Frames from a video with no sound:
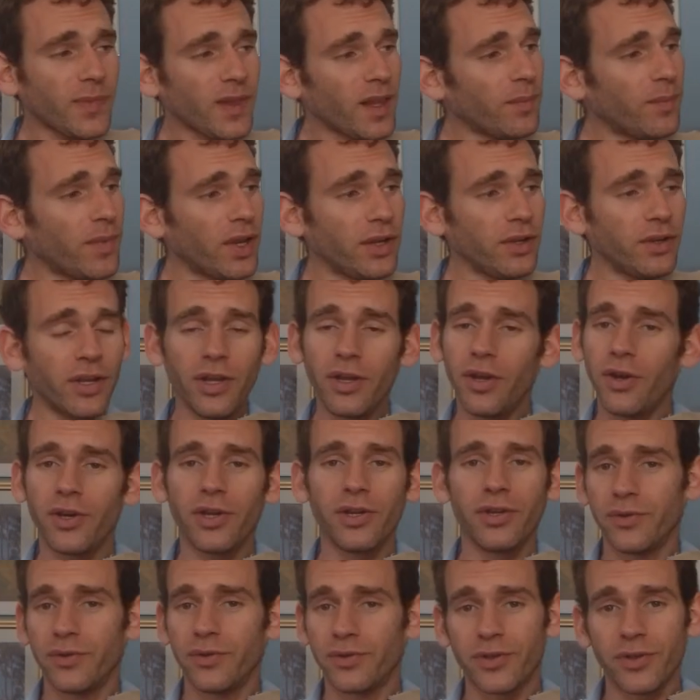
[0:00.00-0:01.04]
But you can go to
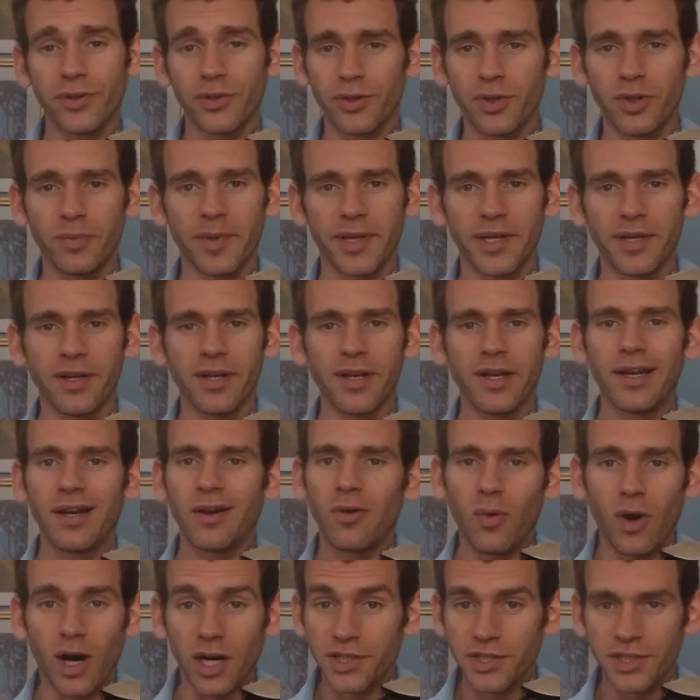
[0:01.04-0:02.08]
YouTube and
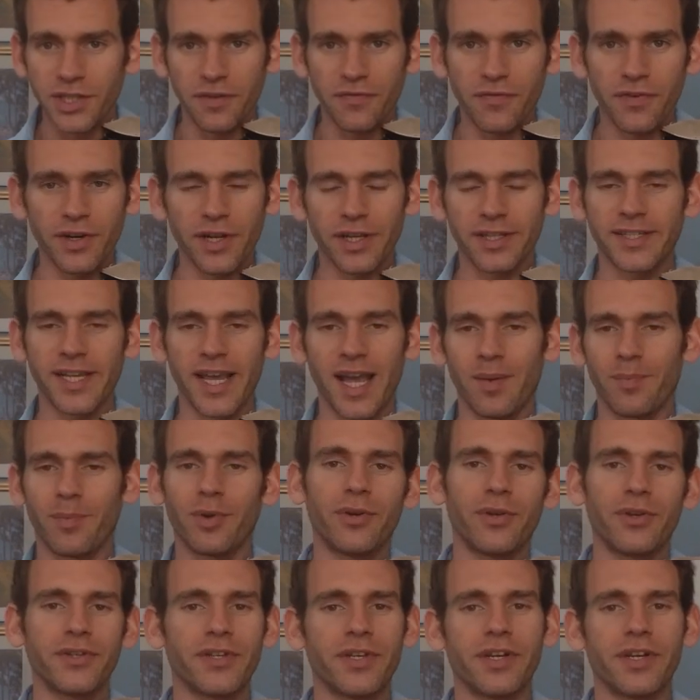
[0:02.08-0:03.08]
watch different examples,